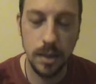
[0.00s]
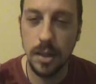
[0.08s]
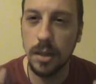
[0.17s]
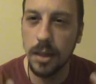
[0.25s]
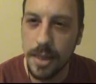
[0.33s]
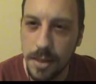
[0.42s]

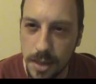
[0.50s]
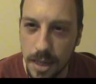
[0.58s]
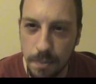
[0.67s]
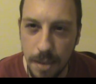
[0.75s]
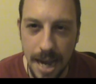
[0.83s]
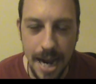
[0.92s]

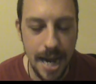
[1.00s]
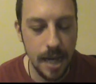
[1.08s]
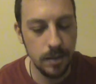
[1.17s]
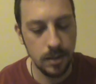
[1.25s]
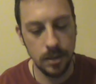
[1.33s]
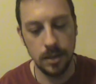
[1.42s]
cleansing
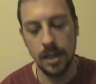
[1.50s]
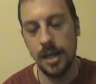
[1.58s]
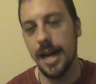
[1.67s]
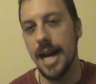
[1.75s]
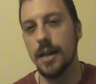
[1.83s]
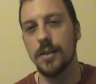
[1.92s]
baths,
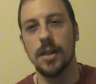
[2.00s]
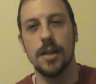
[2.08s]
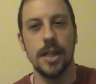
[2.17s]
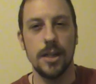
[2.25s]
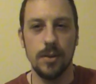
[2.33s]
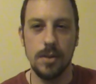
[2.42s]
how they're
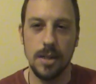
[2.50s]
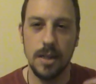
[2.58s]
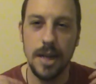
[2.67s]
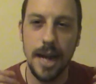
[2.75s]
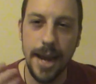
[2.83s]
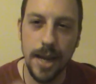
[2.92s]
used
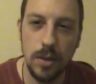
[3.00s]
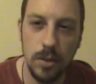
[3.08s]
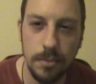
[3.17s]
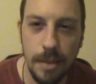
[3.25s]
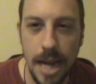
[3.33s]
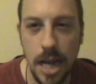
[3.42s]
in
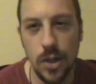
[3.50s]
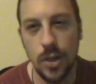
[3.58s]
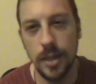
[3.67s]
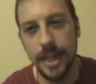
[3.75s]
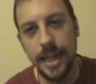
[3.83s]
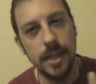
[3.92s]
candle
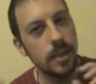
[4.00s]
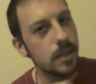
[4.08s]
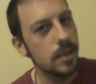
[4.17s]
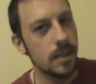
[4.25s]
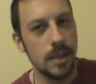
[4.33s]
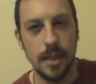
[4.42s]
magic,
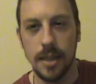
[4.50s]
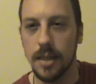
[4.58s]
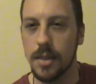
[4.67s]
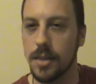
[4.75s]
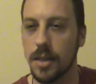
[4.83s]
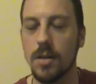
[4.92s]

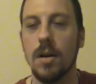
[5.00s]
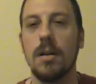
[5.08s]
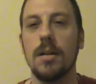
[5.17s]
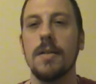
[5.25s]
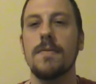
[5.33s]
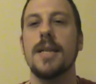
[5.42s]
incense, and
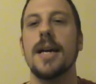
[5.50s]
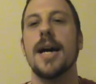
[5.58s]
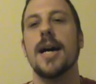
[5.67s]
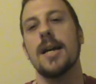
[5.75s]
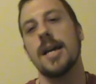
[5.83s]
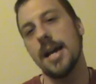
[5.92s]
all of
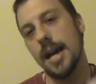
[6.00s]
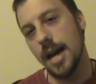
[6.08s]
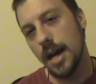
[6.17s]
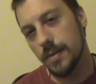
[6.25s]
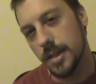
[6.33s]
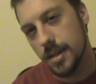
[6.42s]
that,
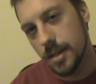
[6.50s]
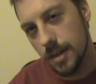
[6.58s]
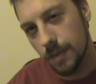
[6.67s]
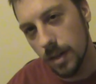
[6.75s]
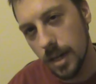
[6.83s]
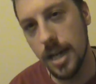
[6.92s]
how these
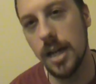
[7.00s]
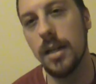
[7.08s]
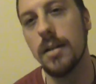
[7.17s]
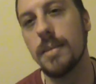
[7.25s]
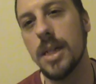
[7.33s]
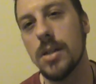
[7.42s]
different
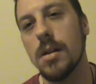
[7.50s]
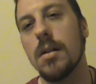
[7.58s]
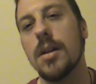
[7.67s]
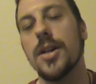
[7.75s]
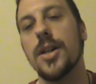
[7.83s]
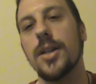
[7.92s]
elements
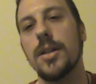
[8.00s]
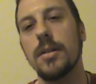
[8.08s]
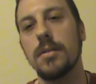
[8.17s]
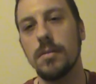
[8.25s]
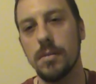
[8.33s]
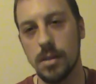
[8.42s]
are
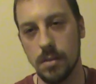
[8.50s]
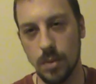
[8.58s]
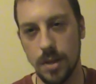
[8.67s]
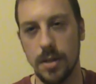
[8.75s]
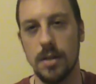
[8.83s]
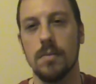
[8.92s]
used
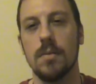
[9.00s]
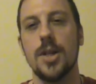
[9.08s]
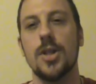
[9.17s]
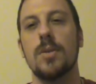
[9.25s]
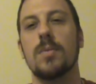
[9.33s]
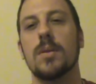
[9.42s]
within
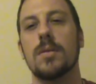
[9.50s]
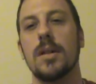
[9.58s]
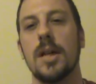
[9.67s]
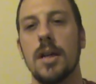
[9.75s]
ritual.